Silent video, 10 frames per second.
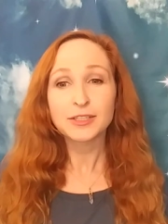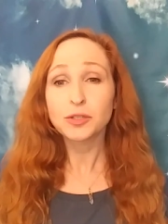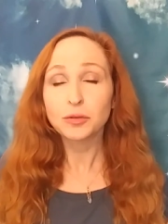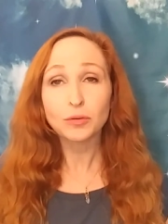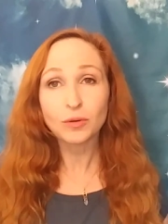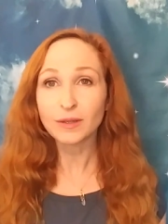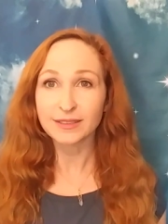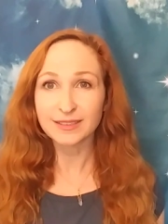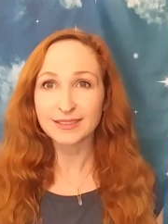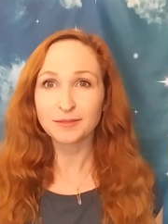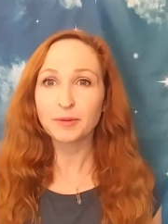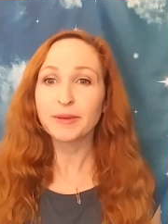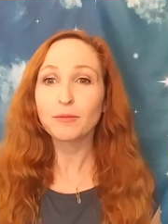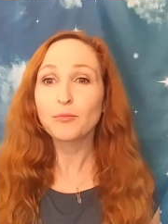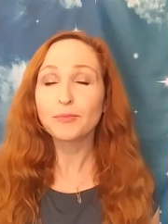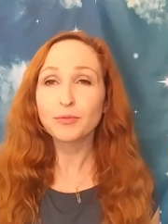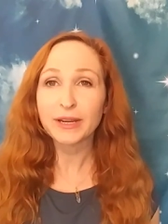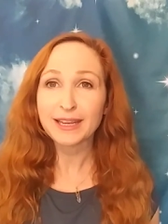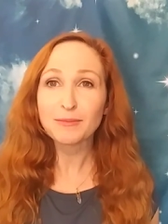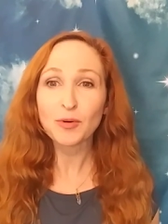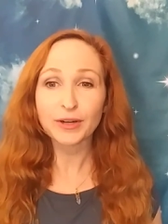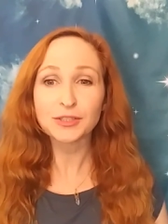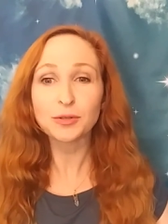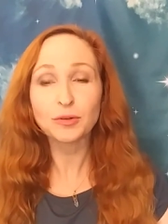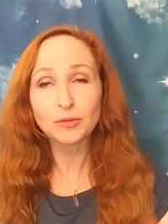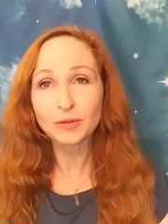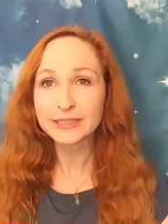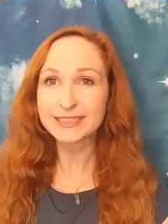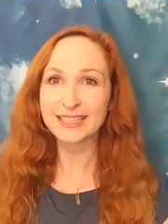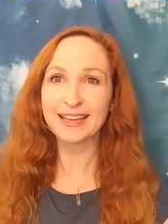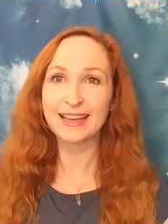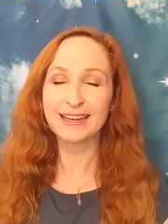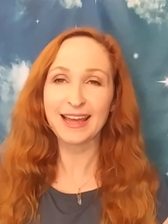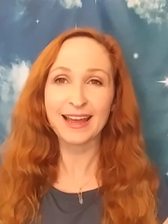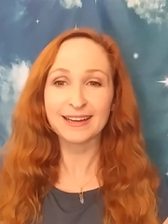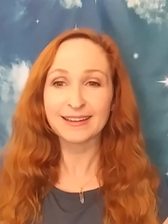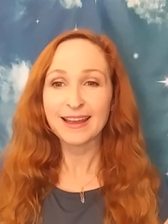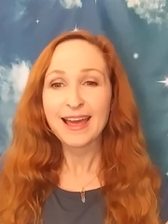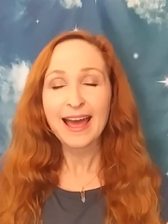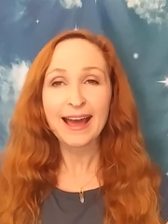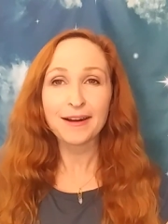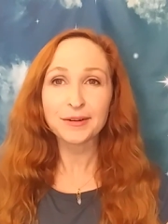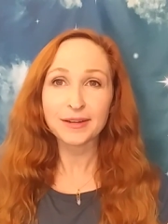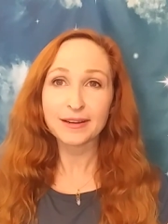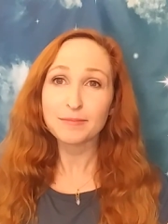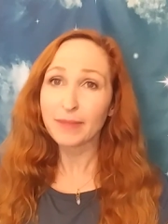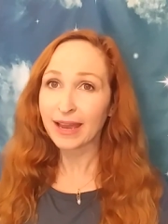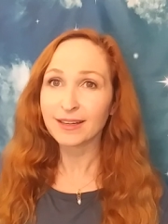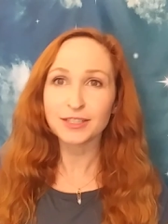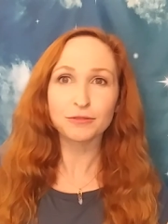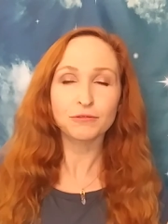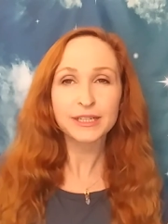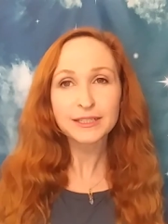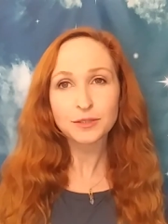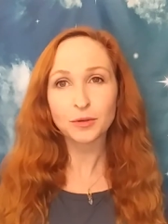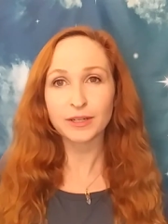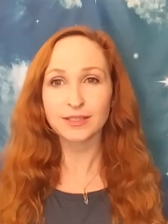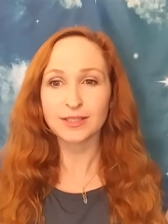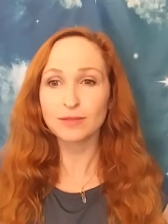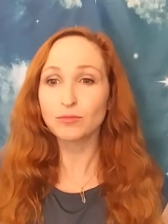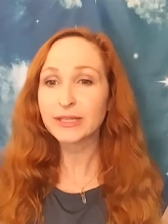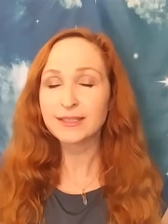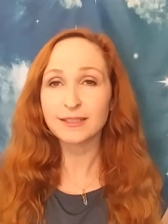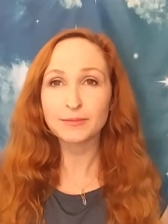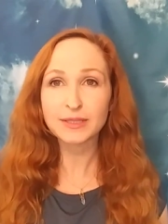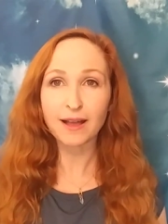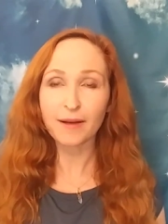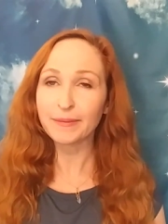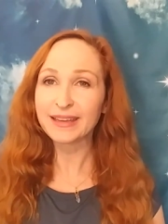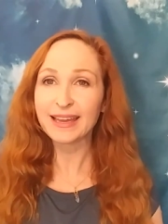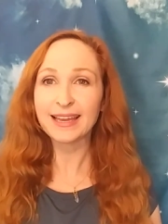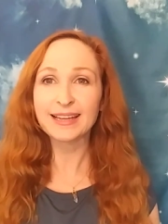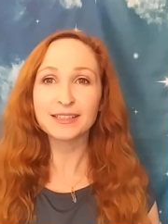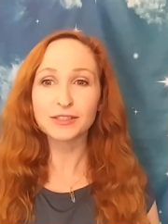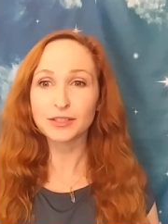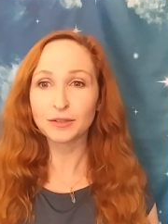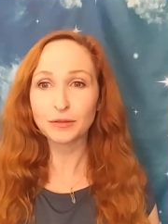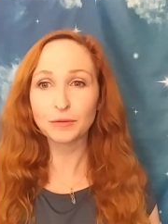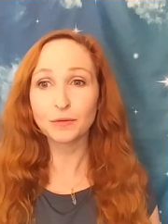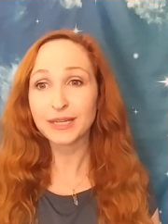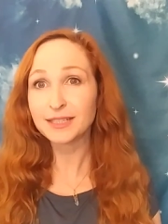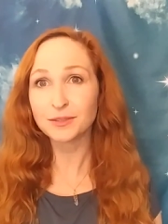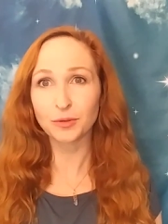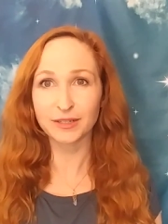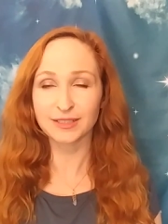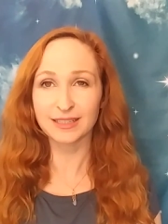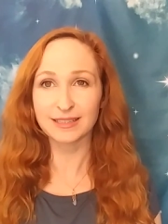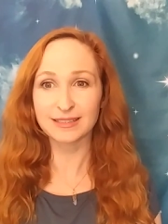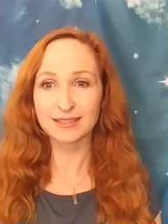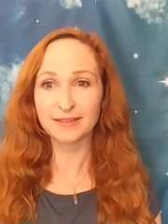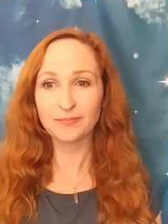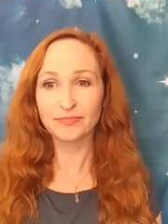tools. We'll be bringing more tools in and how to manage resources. Wisdom's coming into resources